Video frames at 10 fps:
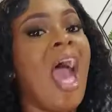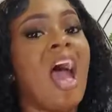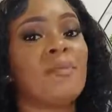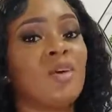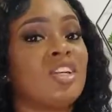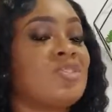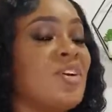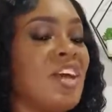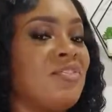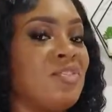I'm going to show
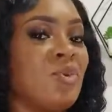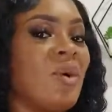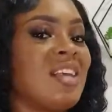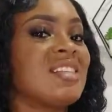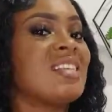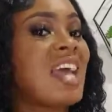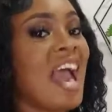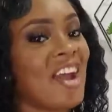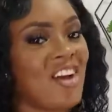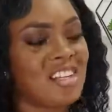you a few ways that I
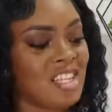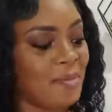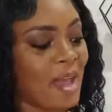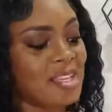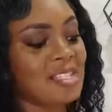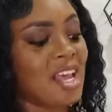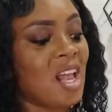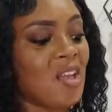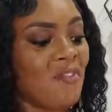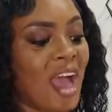wrapped it
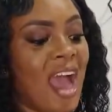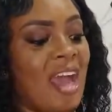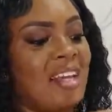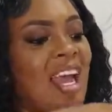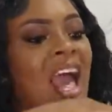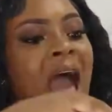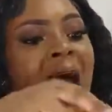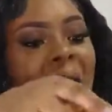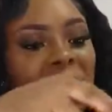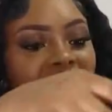myself, and
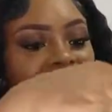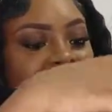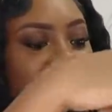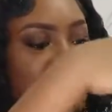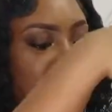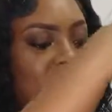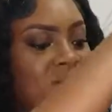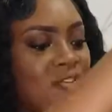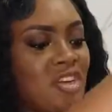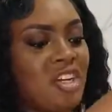I mean, the
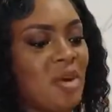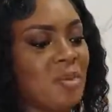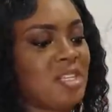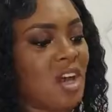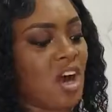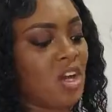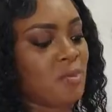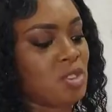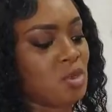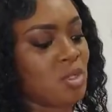freedom is all up
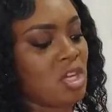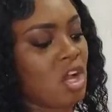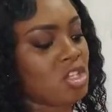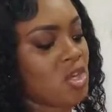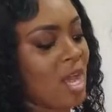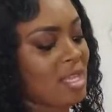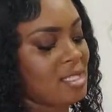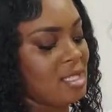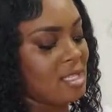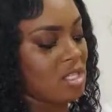to you. It also has
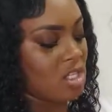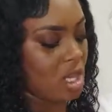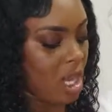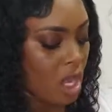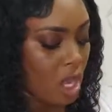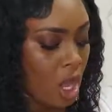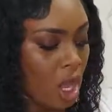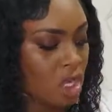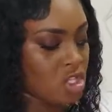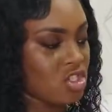these
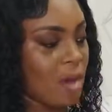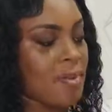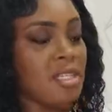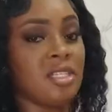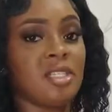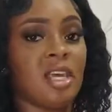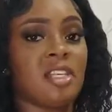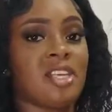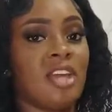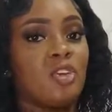long strappy
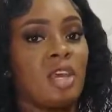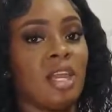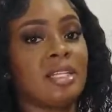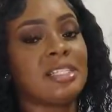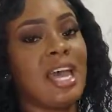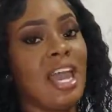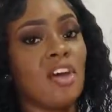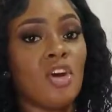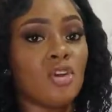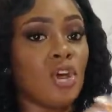details that you can tie
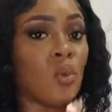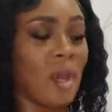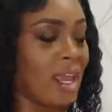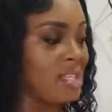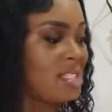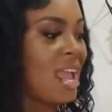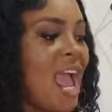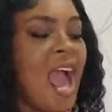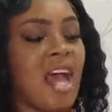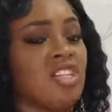around your waist,
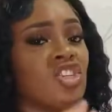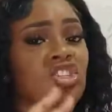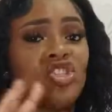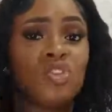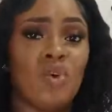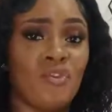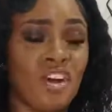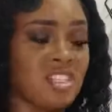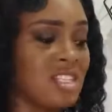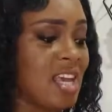and it's just so
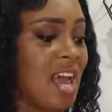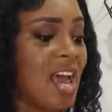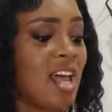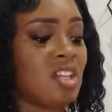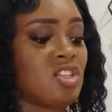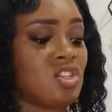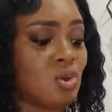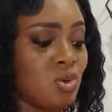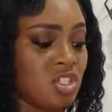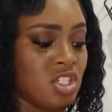versatile, so
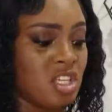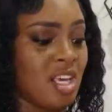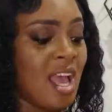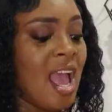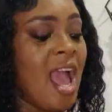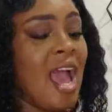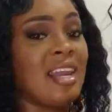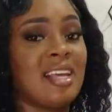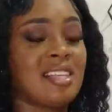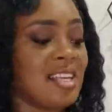chic. And
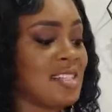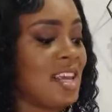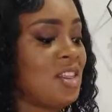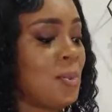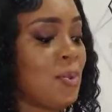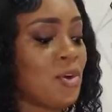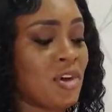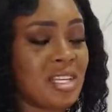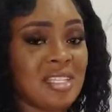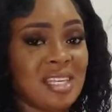as I said, the
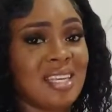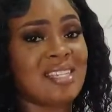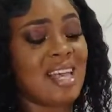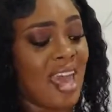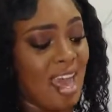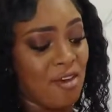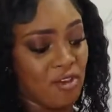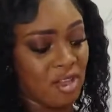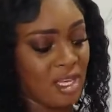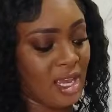print is
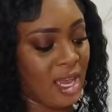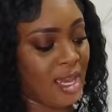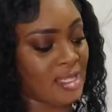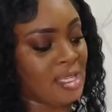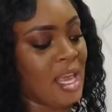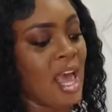everything, guys.